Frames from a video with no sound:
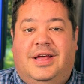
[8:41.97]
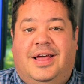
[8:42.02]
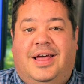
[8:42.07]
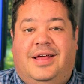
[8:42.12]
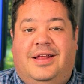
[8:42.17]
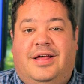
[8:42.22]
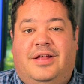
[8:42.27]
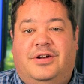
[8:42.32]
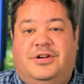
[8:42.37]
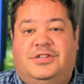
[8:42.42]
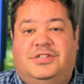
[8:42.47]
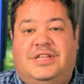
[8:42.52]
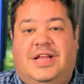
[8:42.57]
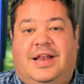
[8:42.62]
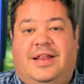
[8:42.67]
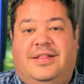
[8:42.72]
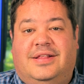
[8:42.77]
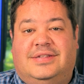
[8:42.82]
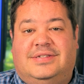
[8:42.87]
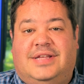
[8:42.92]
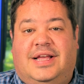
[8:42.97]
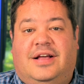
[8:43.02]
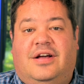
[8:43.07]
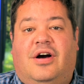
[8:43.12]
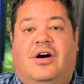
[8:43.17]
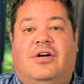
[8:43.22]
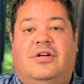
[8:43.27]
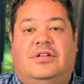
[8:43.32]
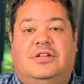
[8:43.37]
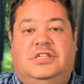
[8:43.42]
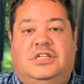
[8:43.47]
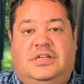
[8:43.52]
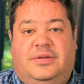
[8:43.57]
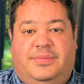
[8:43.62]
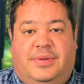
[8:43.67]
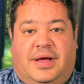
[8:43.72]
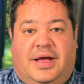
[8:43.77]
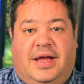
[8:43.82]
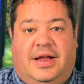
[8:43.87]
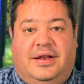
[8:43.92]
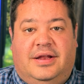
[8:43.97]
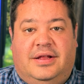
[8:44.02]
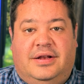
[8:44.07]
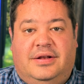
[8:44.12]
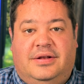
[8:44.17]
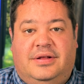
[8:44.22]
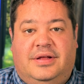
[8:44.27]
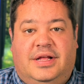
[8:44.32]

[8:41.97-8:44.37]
and understanding the psychology behind it.